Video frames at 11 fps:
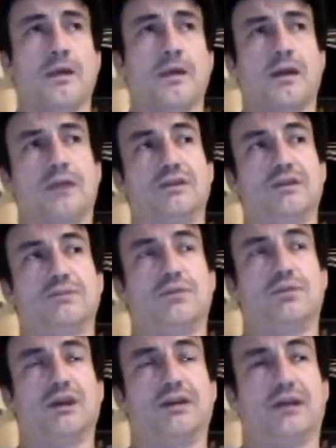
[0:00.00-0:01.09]
at which
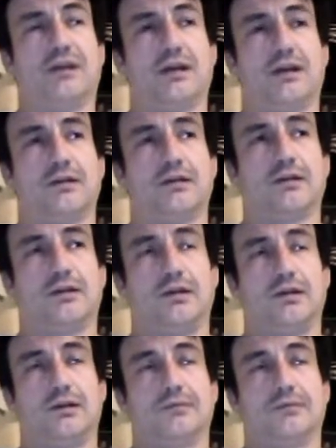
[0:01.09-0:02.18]
point a
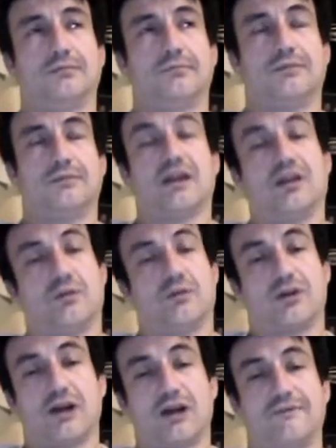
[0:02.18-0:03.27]
little more
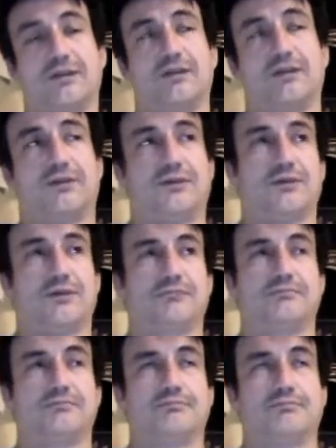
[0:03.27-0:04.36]
confidence,
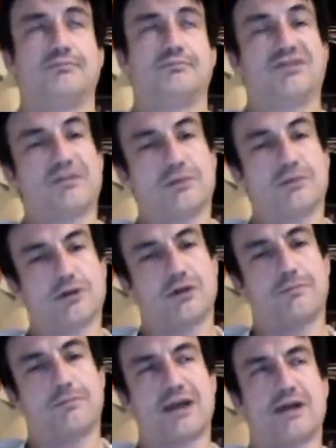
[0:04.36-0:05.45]
some
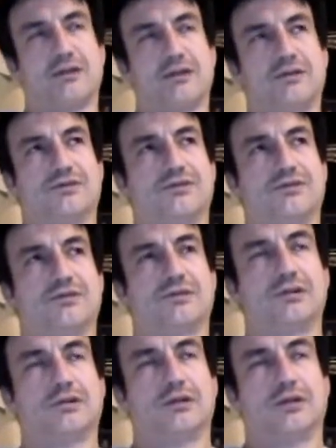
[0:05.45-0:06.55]
learned balance,
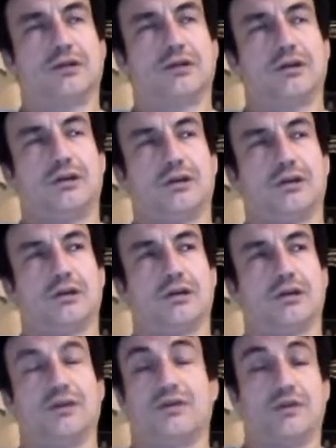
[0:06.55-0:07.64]

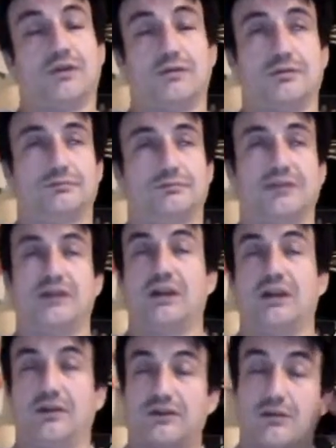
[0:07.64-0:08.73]
it's all cool, and
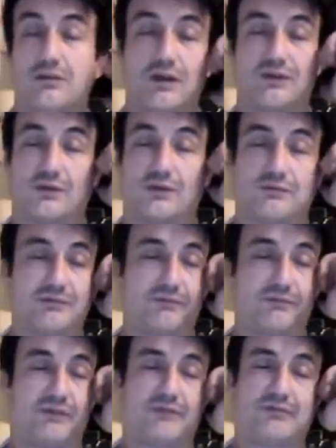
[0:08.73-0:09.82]
then so on. So
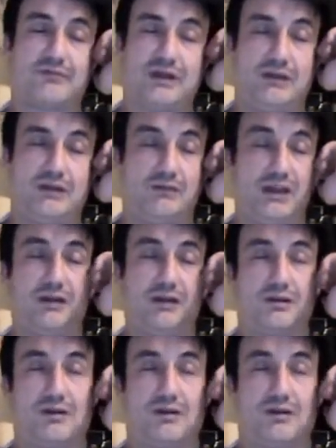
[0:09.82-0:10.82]
for every week or